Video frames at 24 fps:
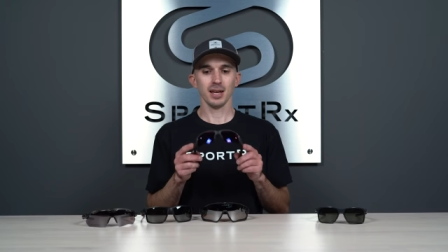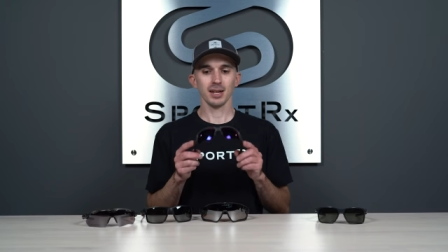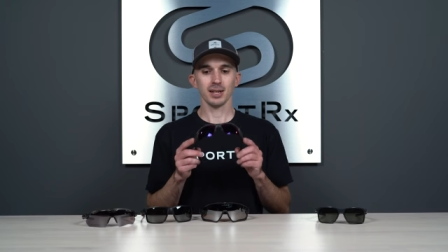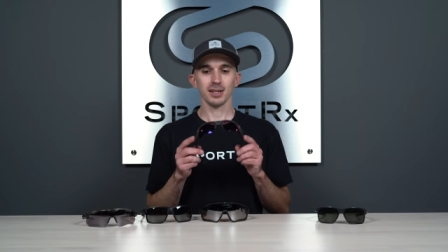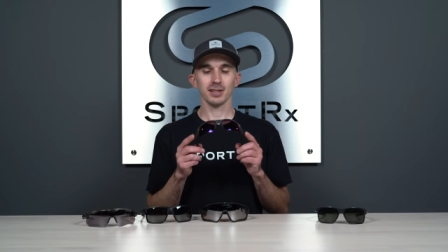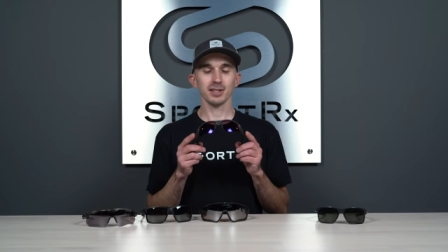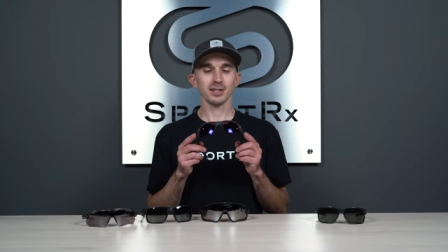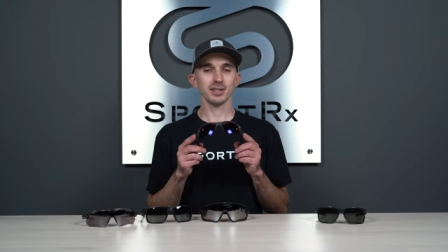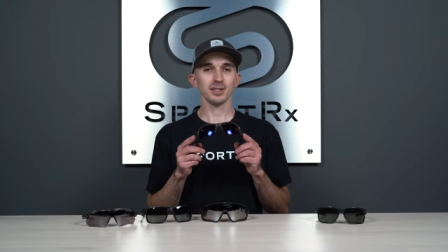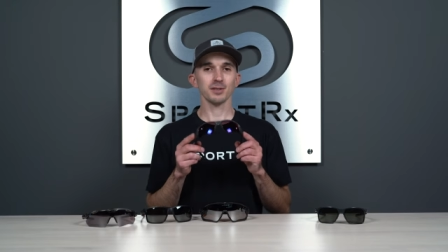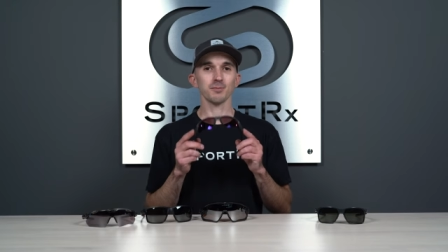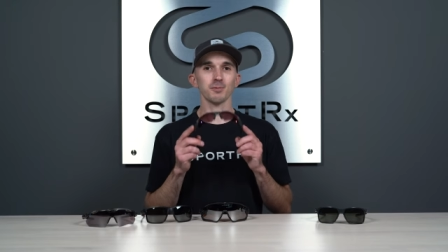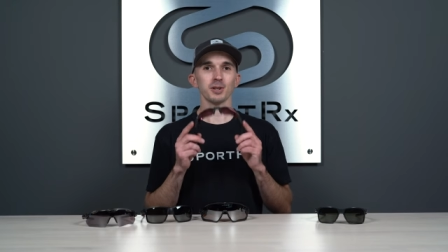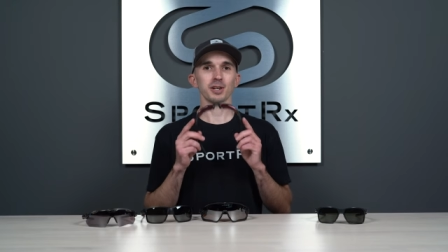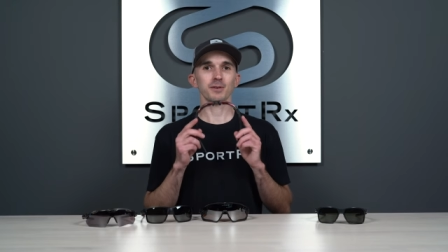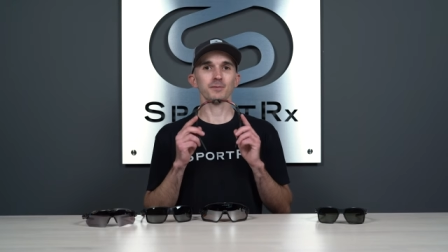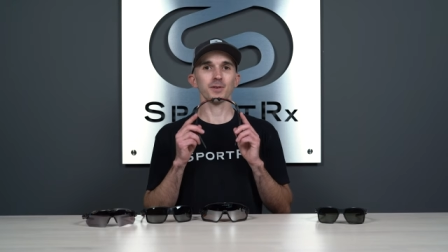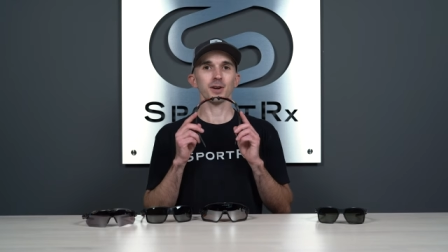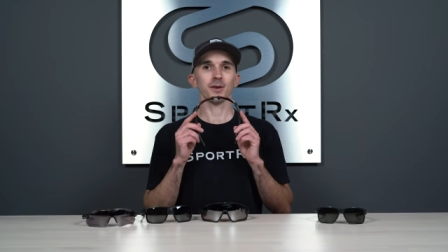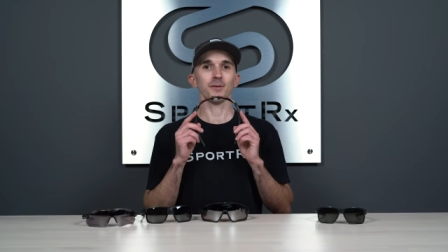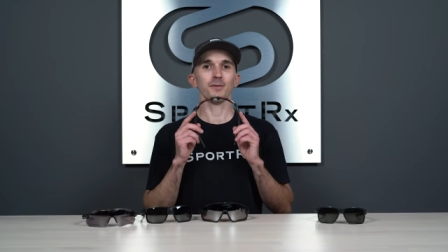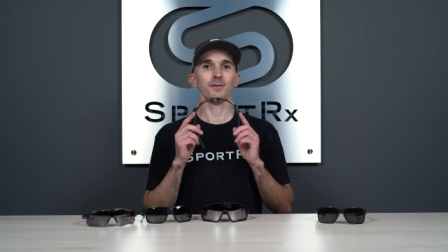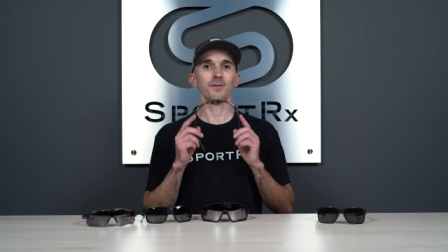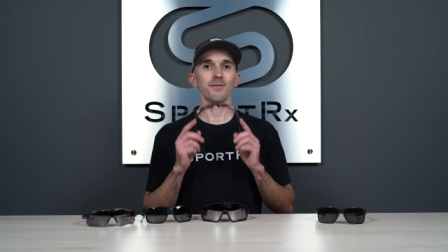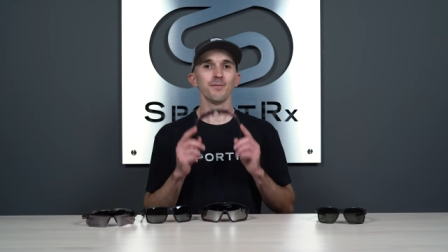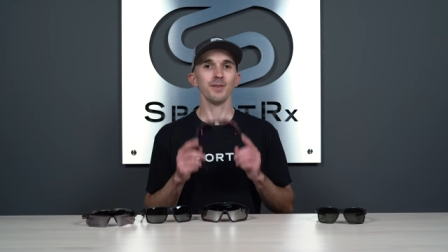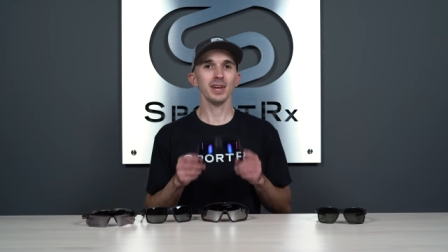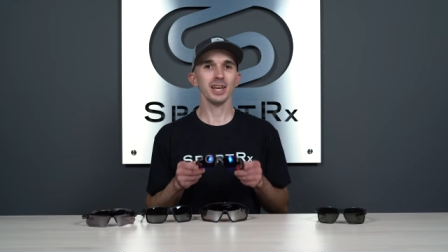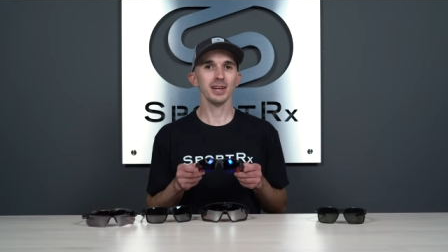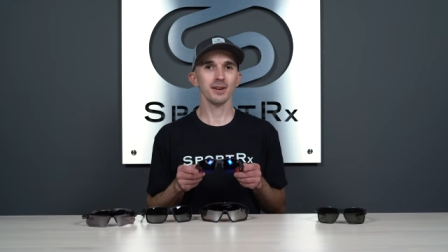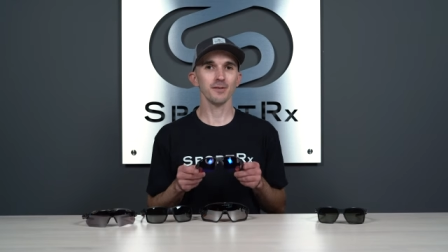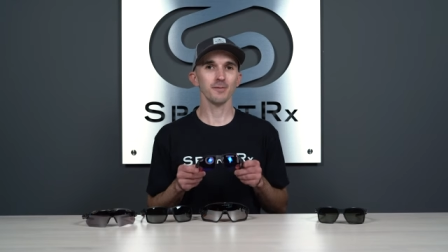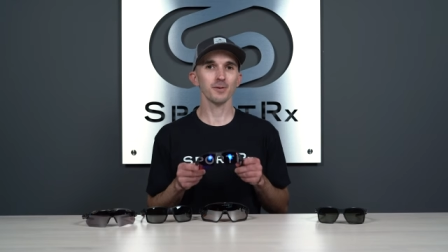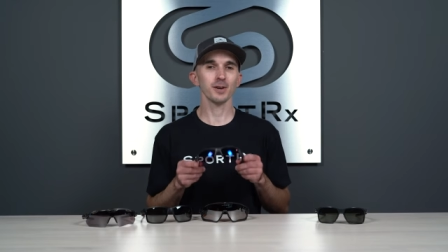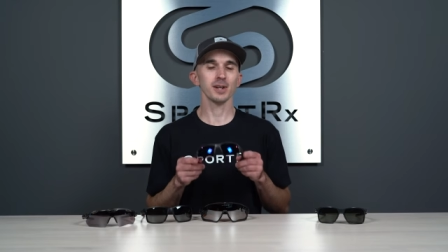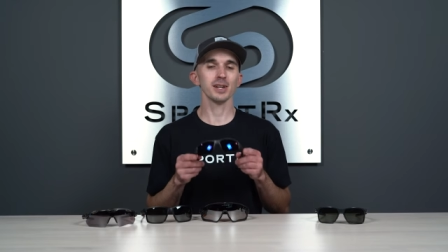Now this is one of our
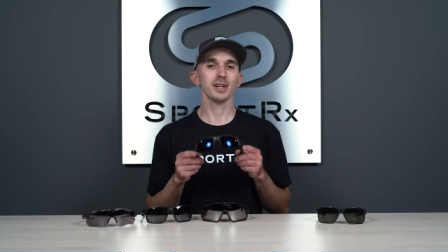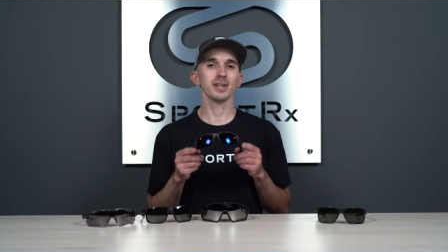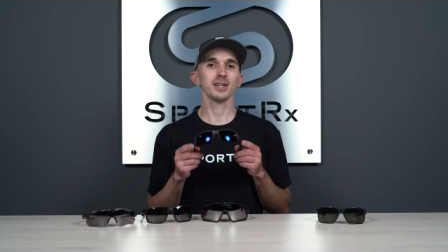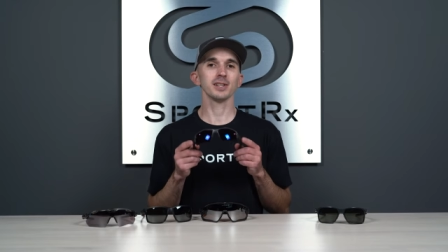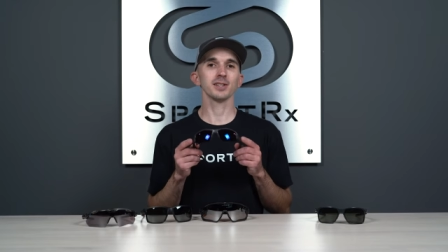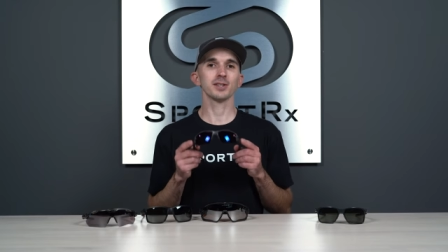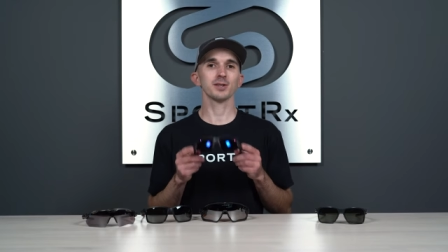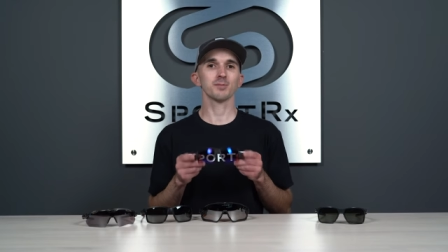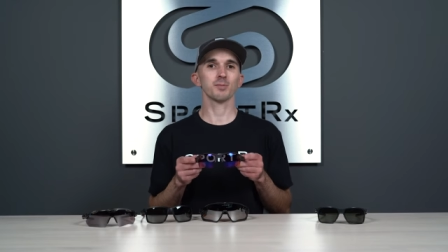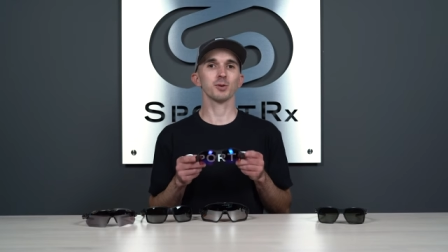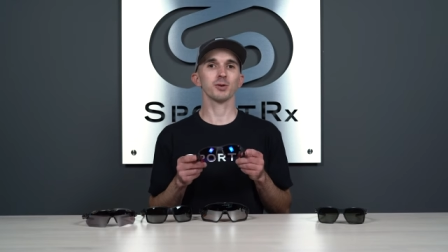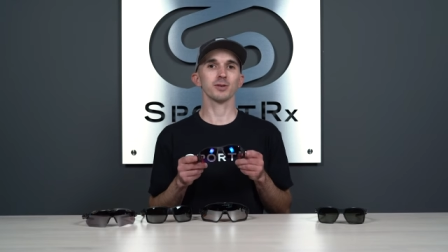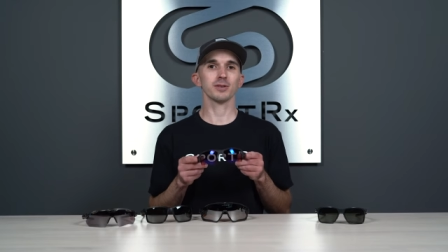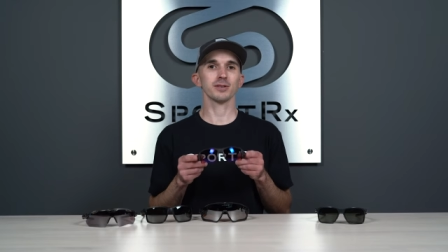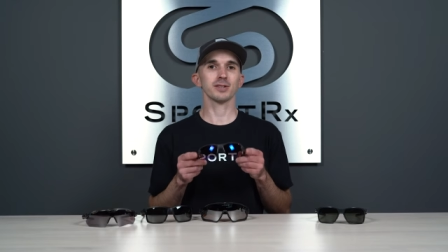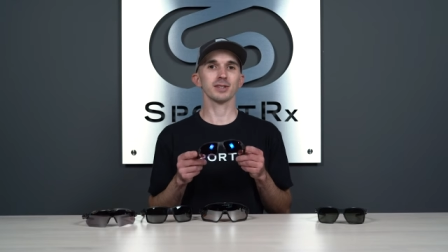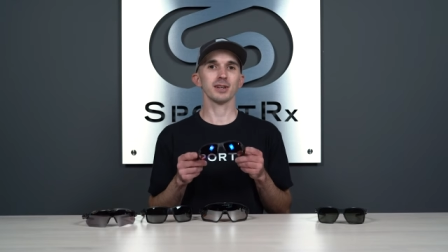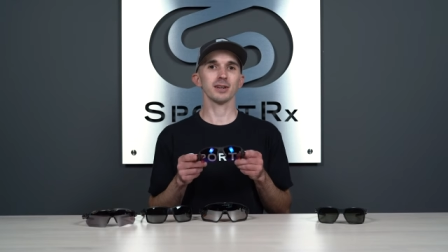favorite sport